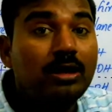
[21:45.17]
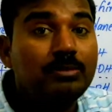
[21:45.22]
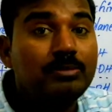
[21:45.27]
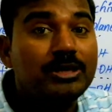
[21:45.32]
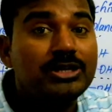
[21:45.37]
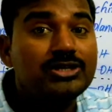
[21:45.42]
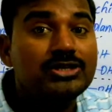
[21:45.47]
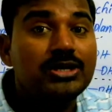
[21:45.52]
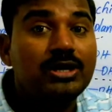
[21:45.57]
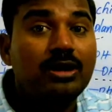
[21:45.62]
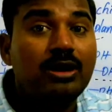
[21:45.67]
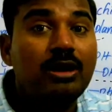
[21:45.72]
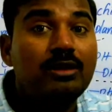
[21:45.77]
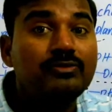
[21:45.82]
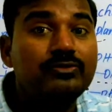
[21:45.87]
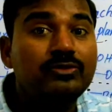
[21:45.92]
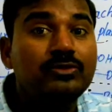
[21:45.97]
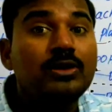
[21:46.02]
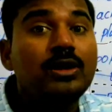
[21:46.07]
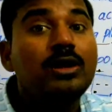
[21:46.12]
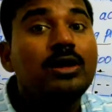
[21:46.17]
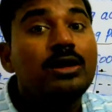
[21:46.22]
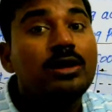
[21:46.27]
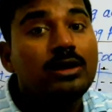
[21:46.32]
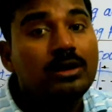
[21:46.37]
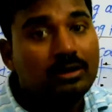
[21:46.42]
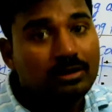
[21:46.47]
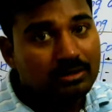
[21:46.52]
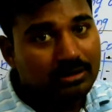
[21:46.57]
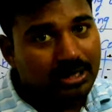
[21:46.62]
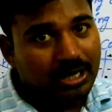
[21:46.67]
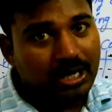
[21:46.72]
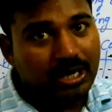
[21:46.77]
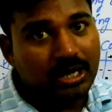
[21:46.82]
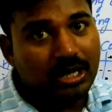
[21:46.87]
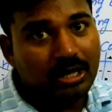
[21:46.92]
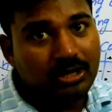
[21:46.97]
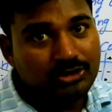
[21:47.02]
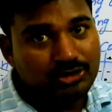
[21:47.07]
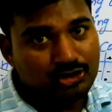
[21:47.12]
mixture of
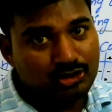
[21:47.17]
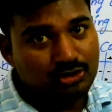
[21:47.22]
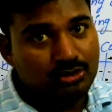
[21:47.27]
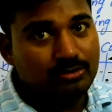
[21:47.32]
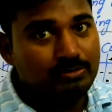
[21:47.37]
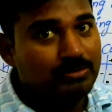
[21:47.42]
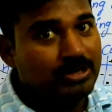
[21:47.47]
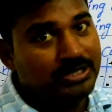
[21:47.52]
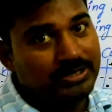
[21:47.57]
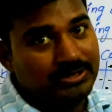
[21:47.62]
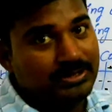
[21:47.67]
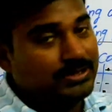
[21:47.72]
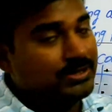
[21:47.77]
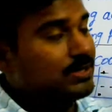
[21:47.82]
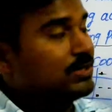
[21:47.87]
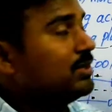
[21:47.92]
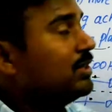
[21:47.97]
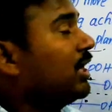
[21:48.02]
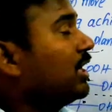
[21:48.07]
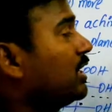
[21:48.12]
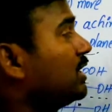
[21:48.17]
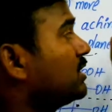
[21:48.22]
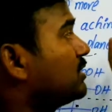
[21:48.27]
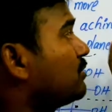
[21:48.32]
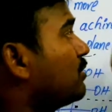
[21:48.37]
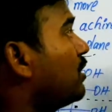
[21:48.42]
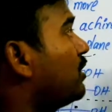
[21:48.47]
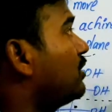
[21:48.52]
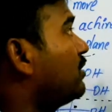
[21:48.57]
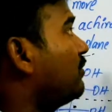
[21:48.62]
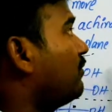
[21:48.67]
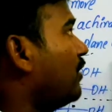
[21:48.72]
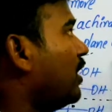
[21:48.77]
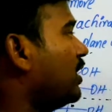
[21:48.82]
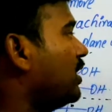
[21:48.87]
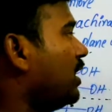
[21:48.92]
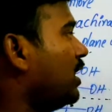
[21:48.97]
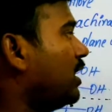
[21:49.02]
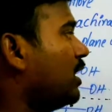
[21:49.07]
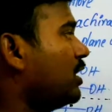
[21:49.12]
enantiomers. That is what one
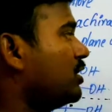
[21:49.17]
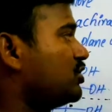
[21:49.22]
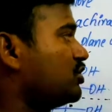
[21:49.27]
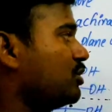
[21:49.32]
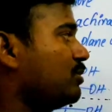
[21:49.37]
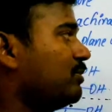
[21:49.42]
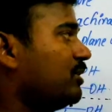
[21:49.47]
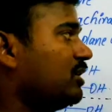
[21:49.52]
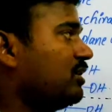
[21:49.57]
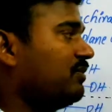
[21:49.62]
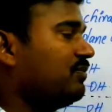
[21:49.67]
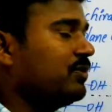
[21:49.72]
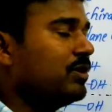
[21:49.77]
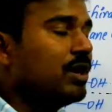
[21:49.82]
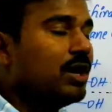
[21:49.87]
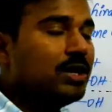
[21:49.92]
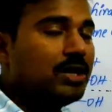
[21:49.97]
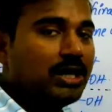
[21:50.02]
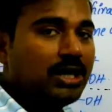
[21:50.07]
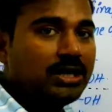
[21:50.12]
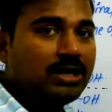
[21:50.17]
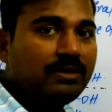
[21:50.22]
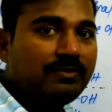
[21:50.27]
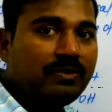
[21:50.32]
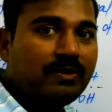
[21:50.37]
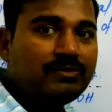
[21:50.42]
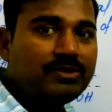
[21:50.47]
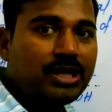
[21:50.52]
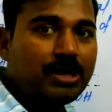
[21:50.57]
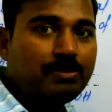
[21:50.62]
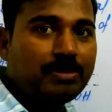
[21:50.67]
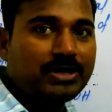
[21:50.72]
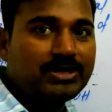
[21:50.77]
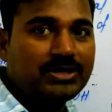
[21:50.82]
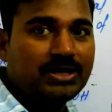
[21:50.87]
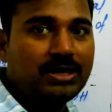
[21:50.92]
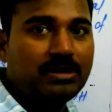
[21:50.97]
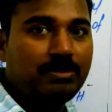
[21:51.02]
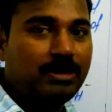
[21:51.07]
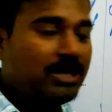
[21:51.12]
enantiomer, if you are taking
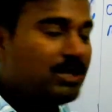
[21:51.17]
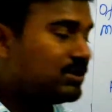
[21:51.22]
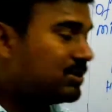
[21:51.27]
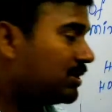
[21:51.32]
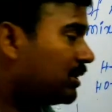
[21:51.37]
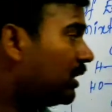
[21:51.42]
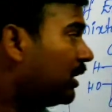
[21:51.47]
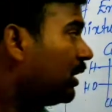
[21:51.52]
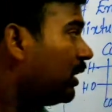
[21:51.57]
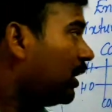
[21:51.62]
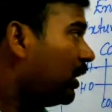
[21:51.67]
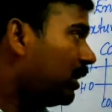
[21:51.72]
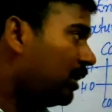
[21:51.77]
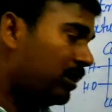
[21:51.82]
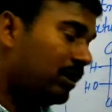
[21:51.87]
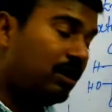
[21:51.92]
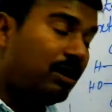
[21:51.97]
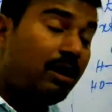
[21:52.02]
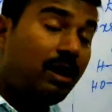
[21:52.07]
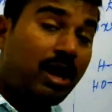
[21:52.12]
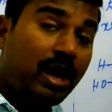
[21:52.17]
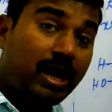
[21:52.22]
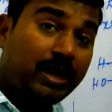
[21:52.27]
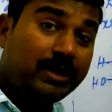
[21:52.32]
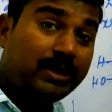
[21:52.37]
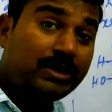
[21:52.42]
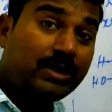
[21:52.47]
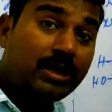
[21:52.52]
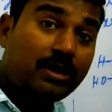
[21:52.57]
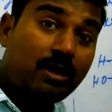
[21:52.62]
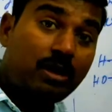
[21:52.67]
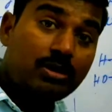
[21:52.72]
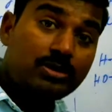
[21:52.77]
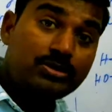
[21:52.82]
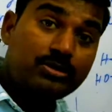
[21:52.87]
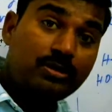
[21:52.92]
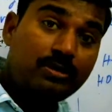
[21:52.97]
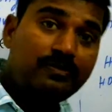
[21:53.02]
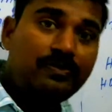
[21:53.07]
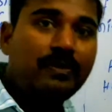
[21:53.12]
50% means another
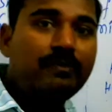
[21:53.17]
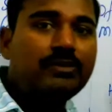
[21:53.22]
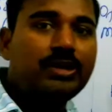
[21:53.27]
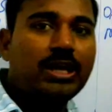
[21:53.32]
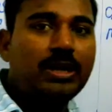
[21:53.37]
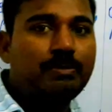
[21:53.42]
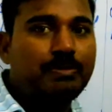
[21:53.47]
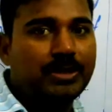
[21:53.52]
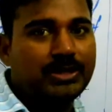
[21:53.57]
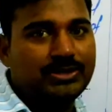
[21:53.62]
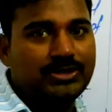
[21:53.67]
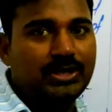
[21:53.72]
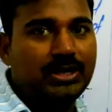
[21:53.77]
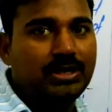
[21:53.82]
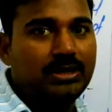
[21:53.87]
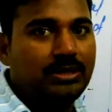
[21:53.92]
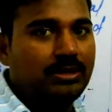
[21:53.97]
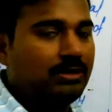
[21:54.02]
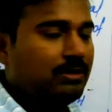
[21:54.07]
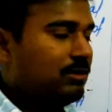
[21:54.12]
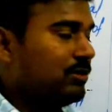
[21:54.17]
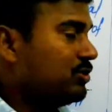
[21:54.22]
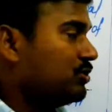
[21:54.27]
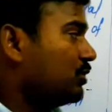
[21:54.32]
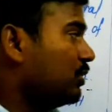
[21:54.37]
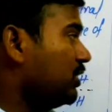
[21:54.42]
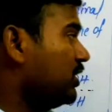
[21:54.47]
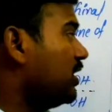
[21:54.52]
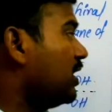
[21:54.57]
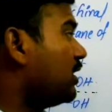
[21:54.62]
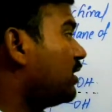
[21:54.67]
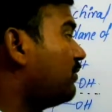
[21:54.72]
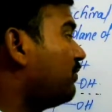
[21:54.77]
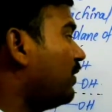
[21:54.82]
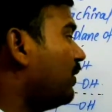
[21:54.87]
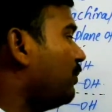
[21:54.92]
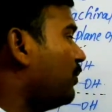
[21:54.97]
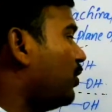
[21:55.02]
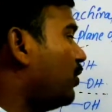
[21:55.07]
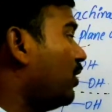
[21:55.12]
also 50%. So
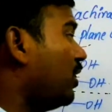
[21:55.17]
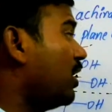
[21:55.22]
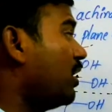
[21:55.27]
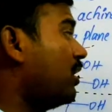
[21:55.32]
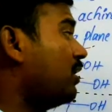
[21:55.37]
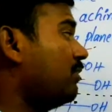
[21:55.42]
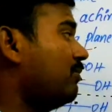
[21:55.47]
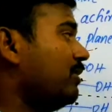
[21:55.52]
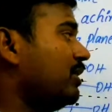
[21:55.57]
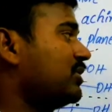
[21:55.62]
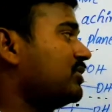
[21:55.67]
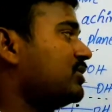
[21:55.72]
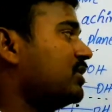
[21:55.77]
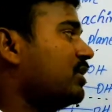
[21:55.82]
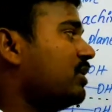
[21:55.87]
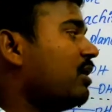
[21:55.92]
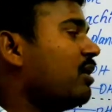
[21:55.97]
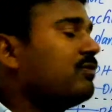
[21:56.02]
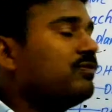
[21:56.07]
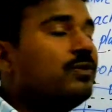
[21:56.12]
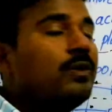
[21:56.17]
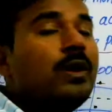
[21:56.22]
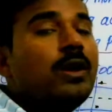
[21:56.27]
equimolar mixture of